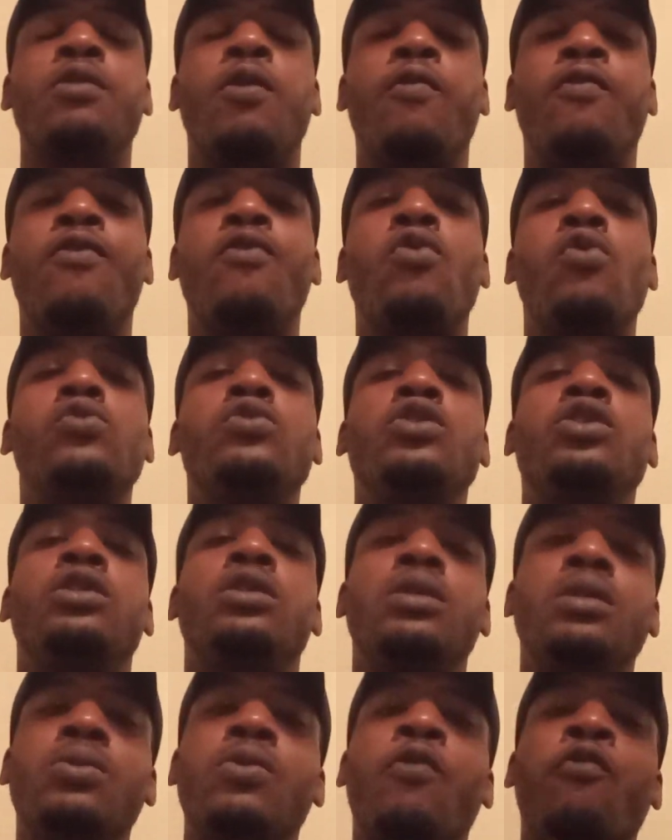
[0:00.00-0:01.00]

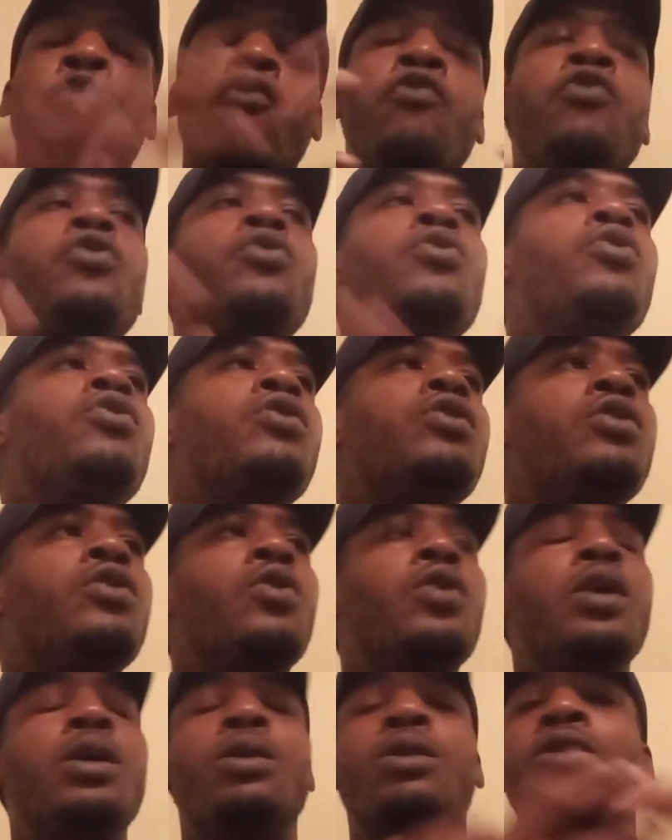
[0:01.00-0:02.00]
foods, you will feel
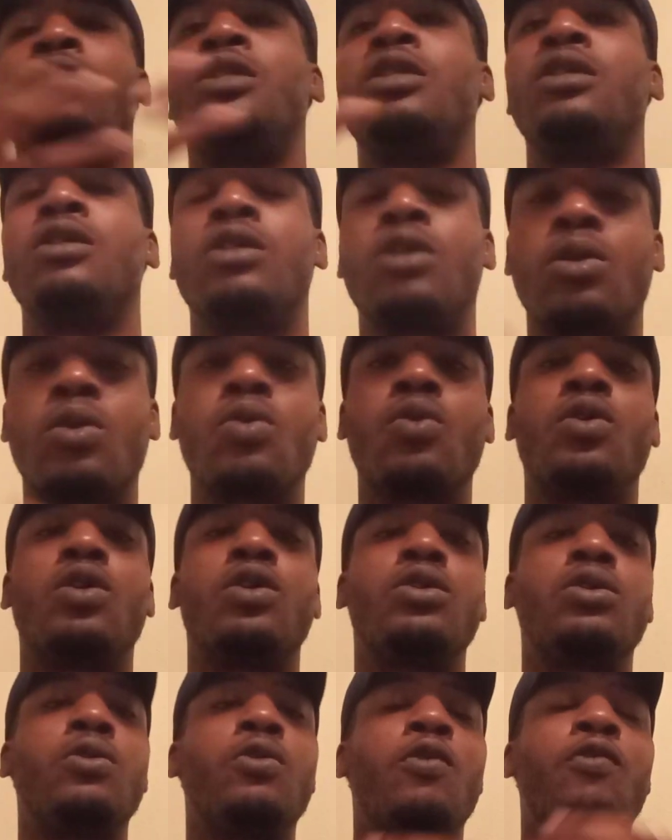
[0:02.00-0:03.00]
your energy
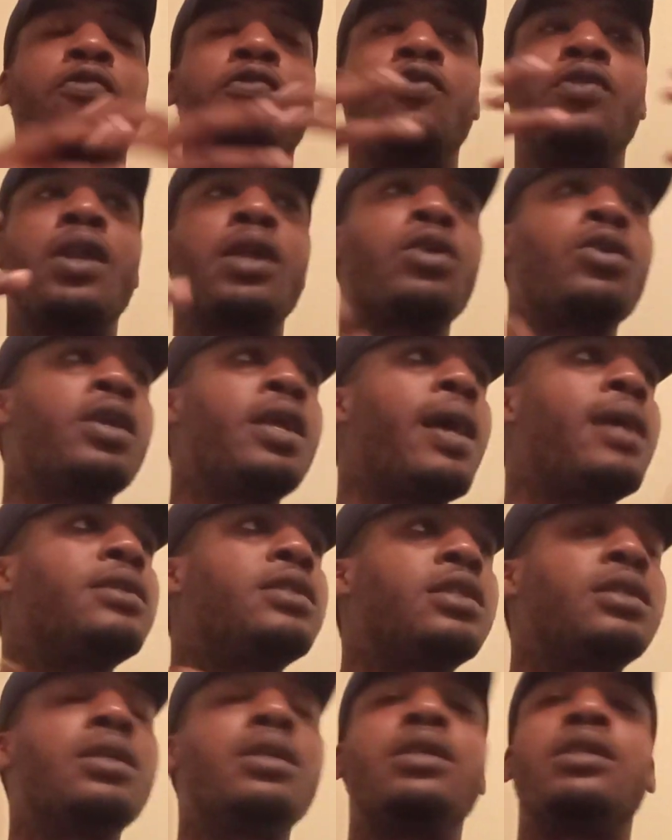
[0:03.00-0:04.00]
glowing. You will feel like you
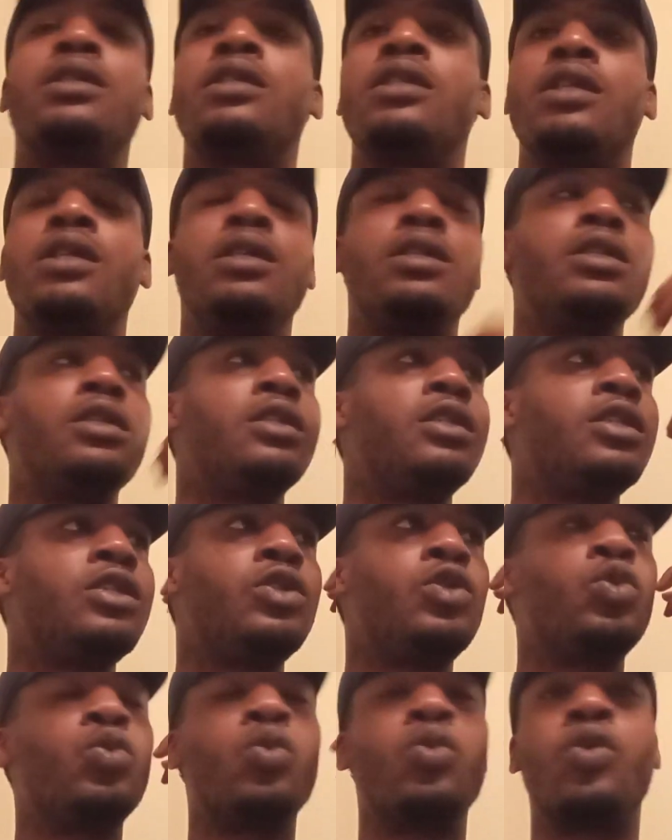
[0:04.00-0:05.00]
got tons of energy.
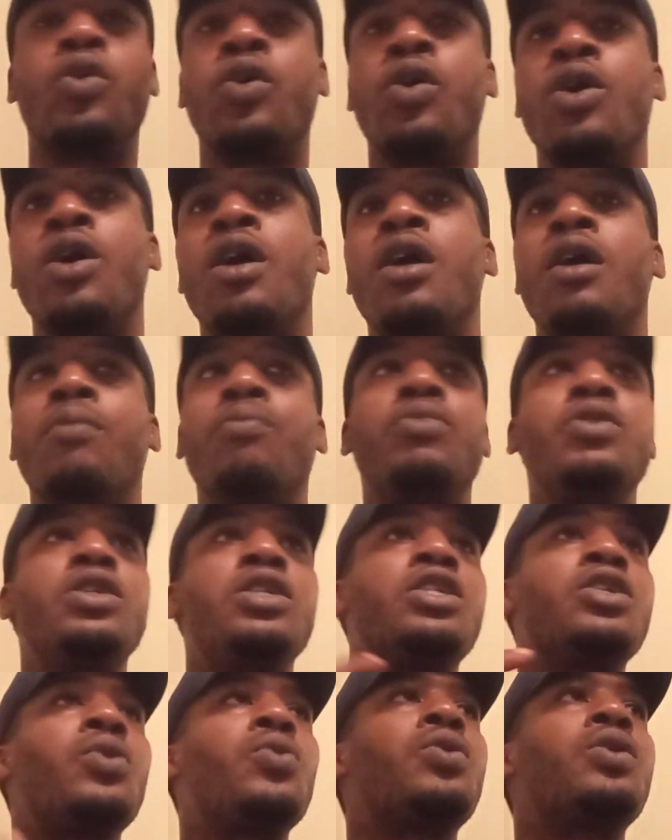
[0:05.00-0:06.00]
You will be
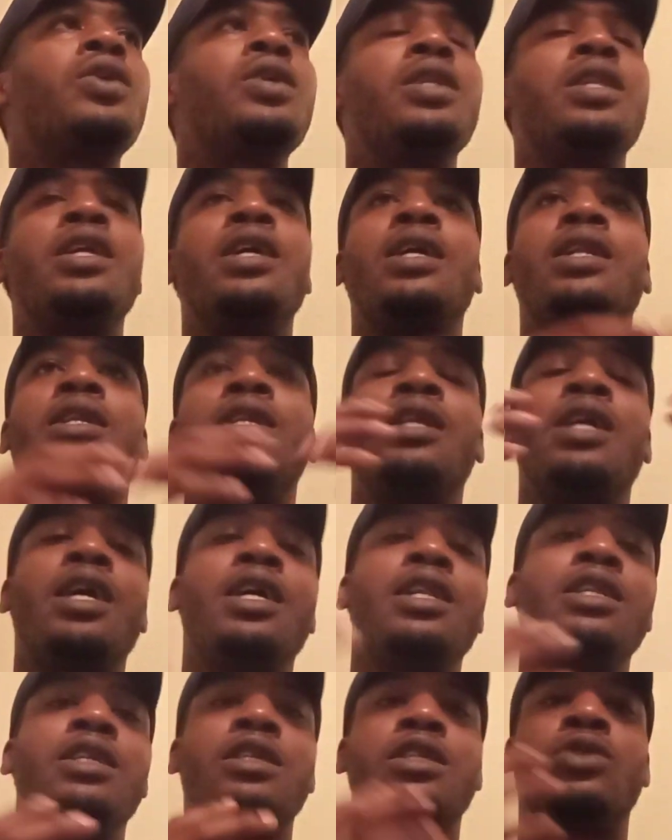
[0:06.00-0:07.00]
so connected
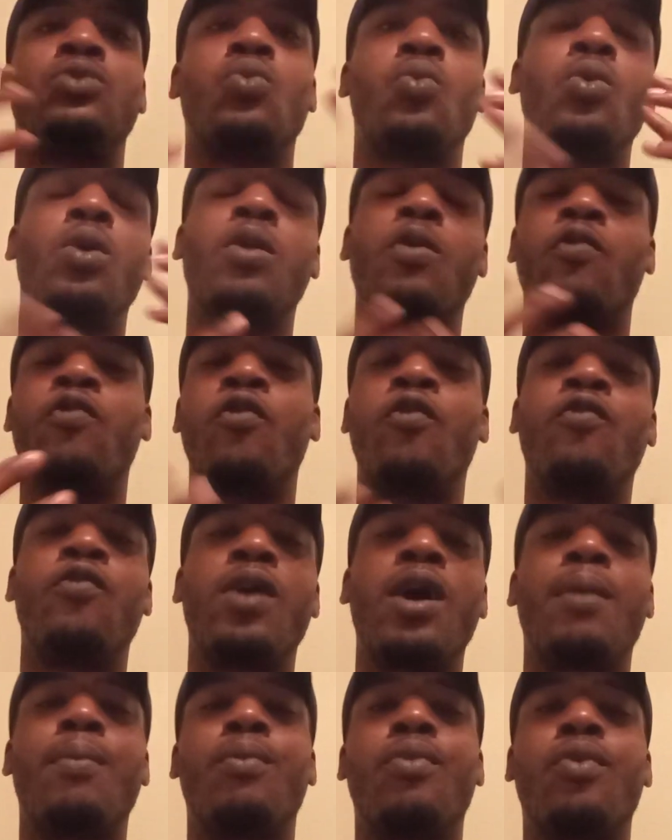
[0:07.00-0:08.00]
at this wonderful
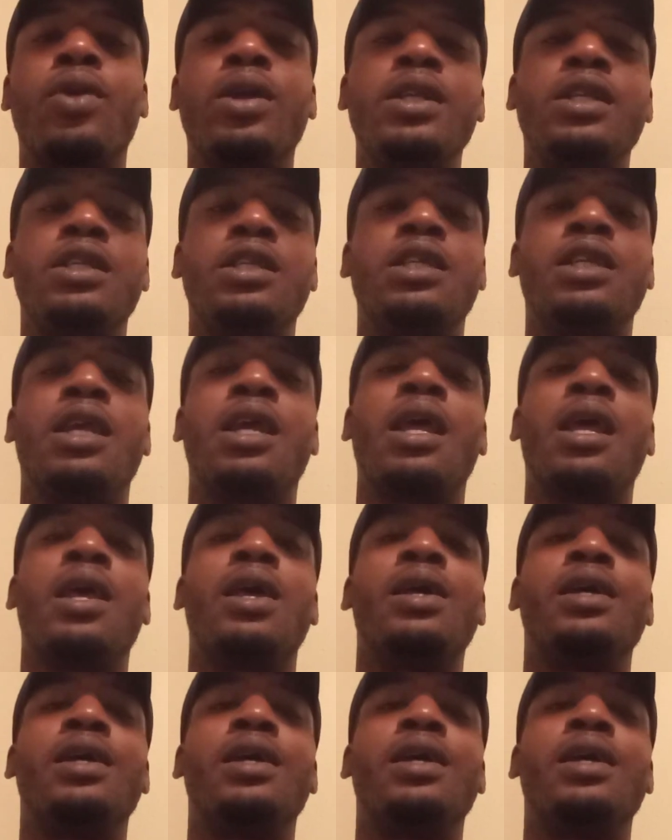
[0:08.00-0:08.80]
vibration.